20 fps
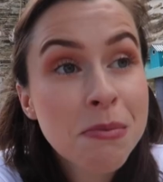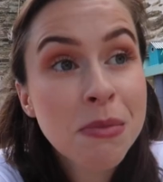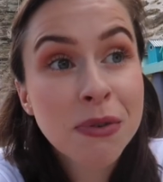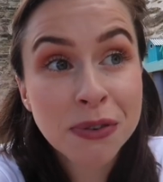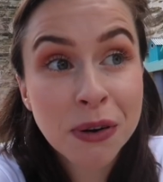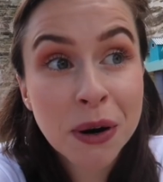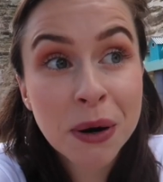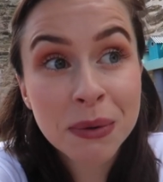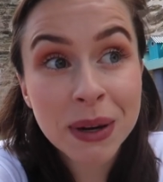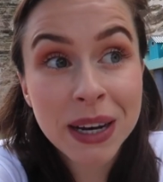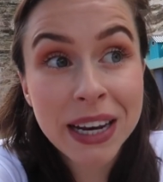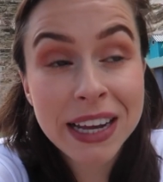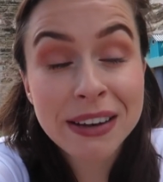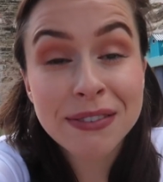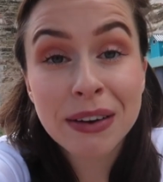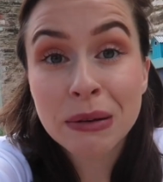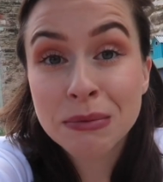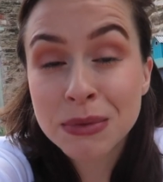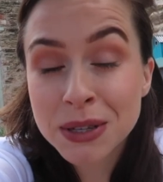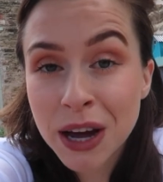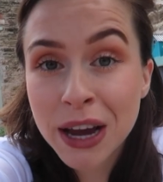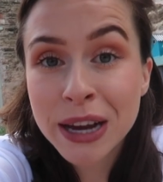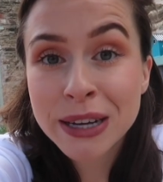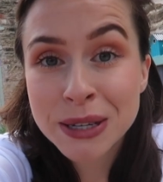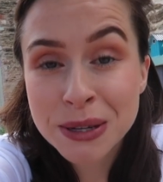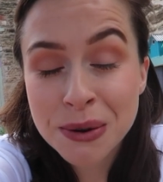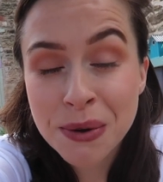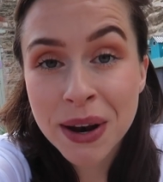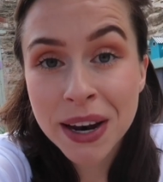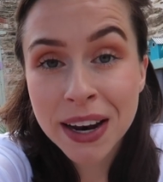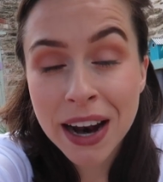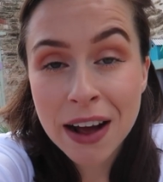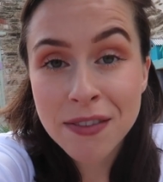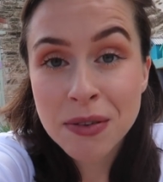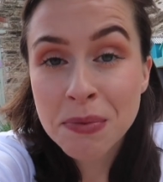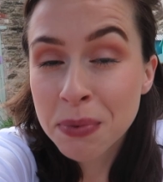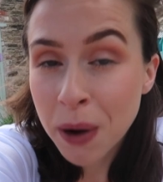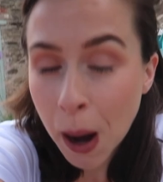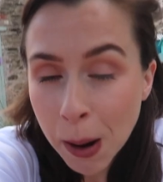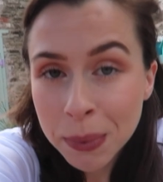Before we leave, I'm dying to go in and
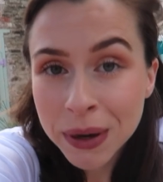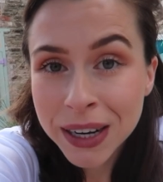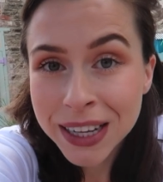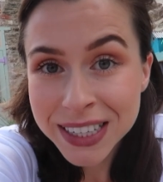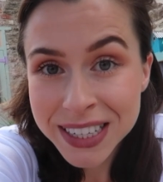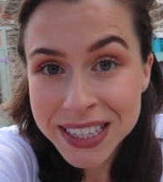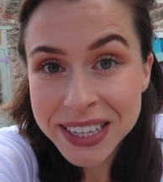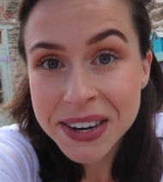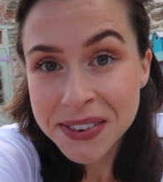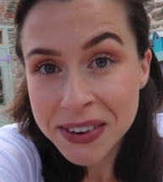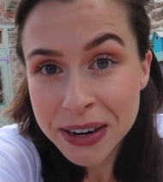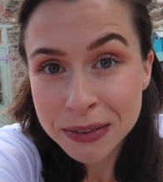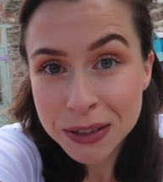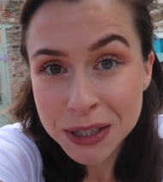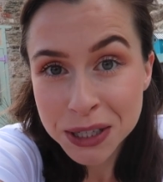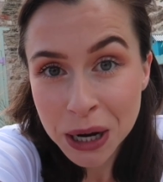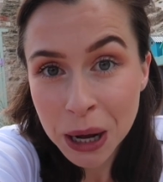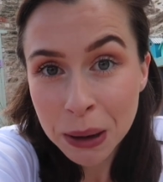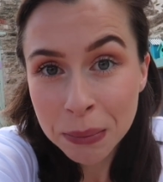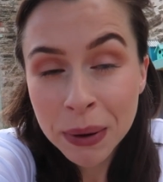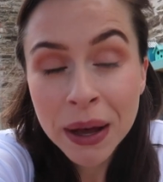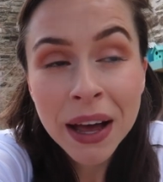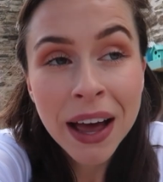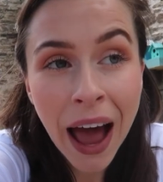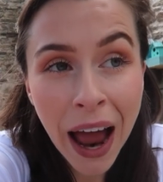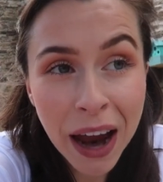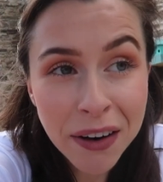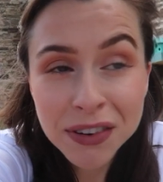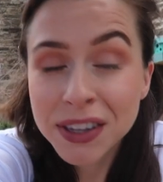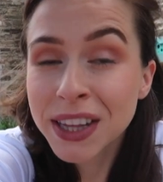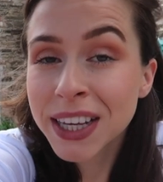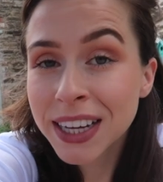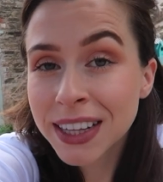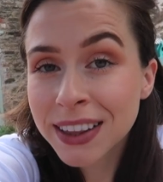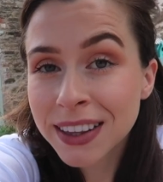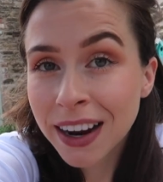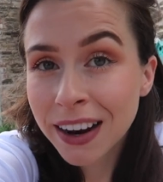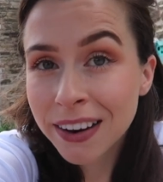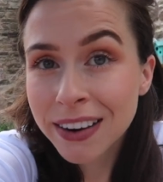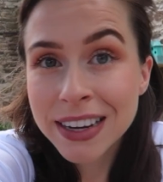have a proper little dig around the shop. Everything
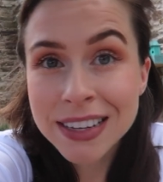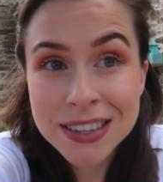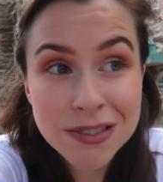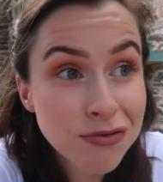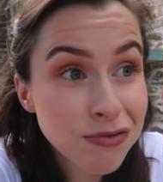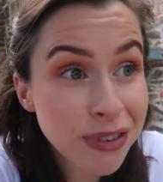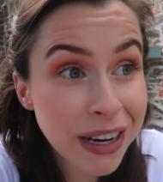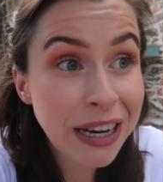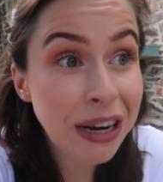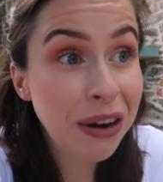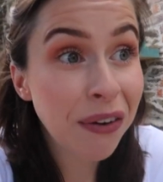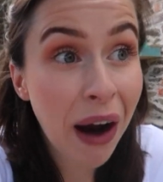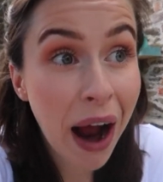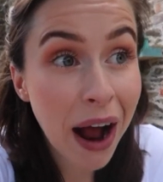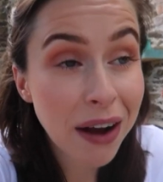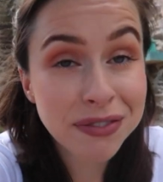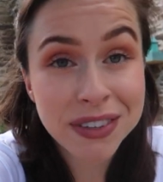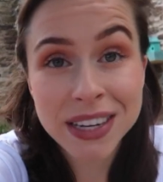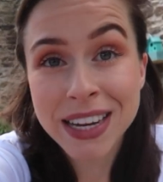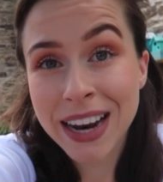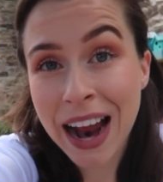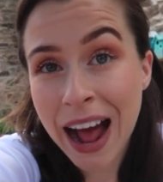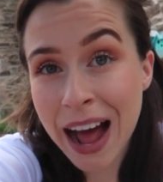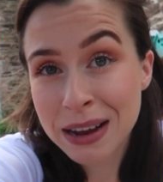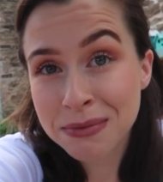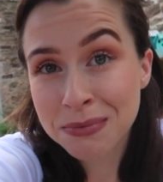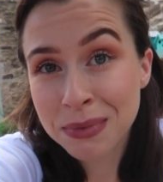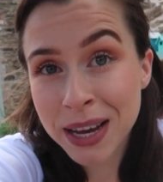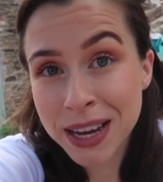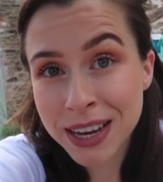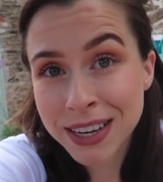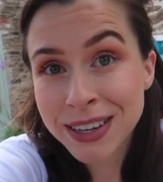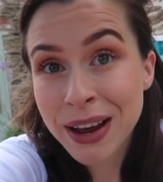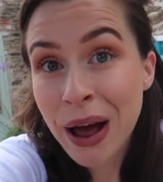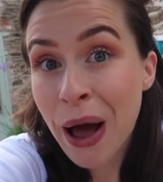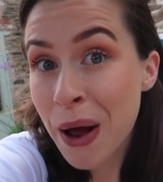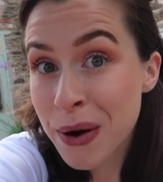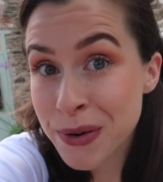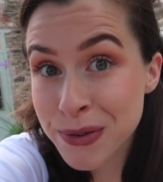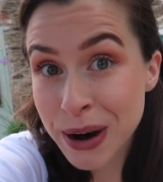in there is really crafty and
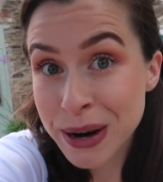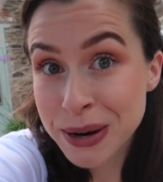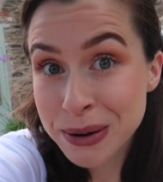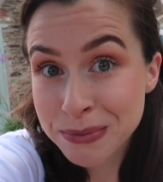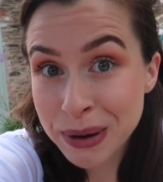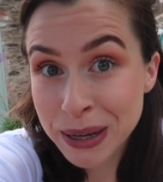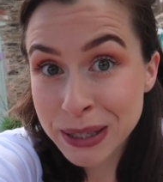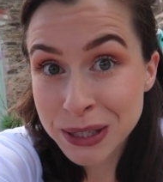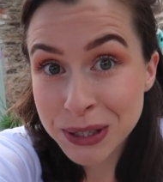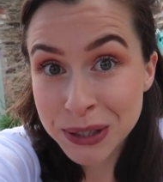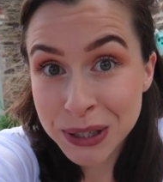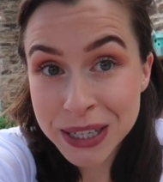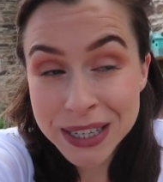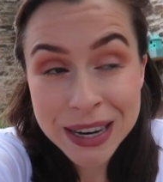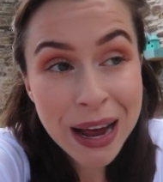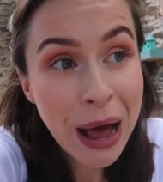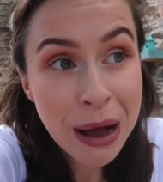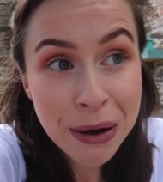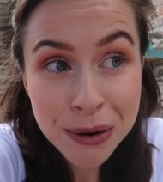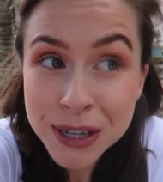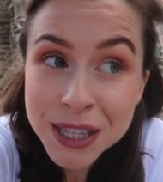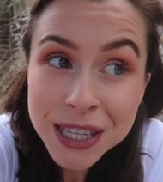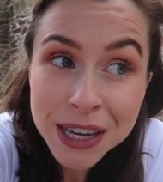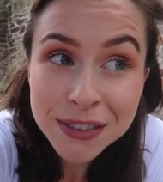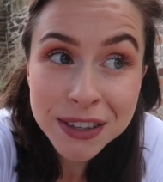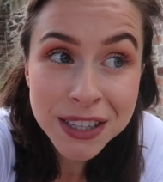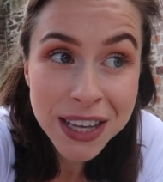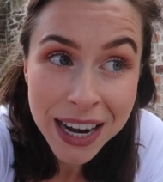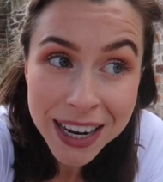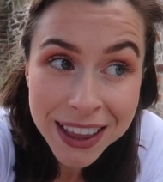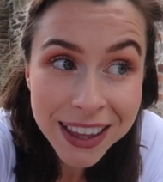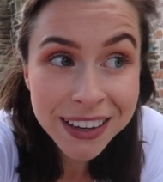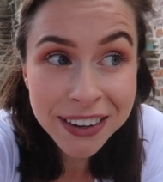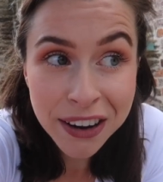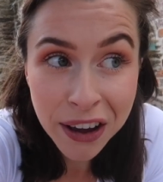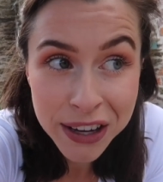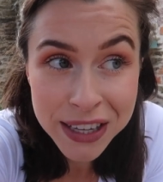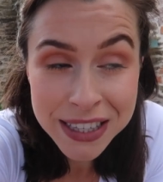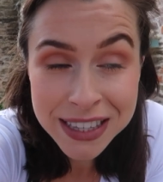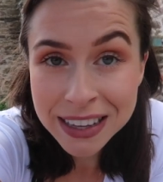handmade, right up my street. I'm going to see if there's anything
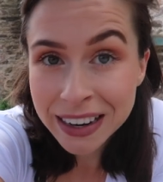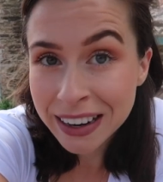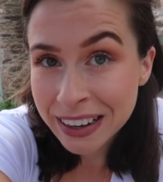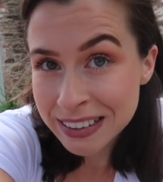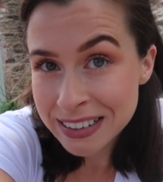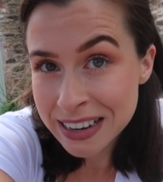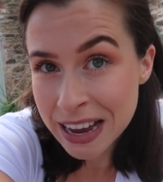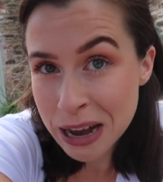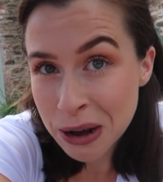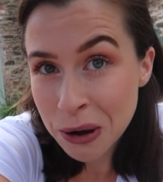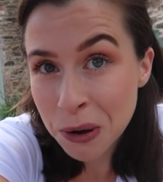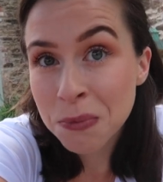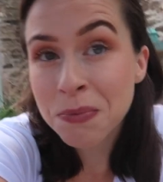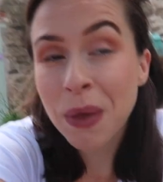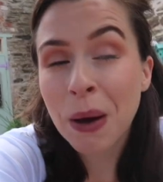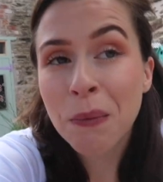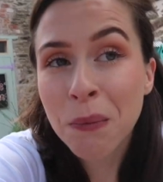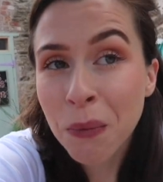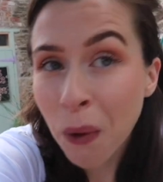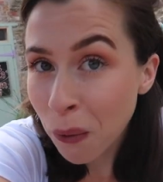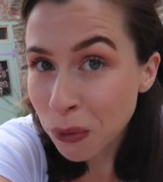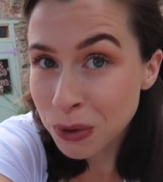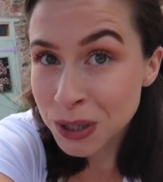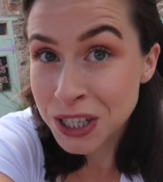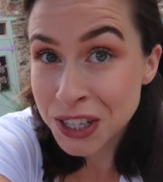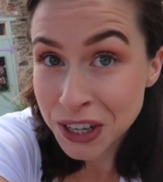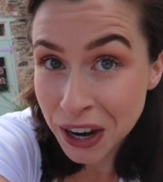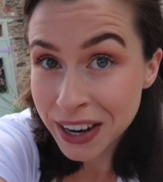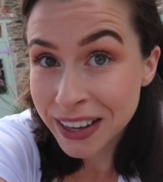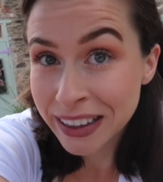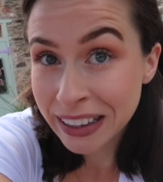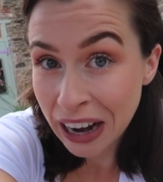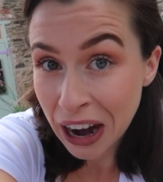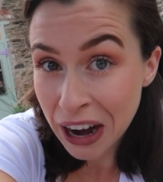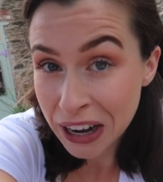nice that I can take home that won't die in the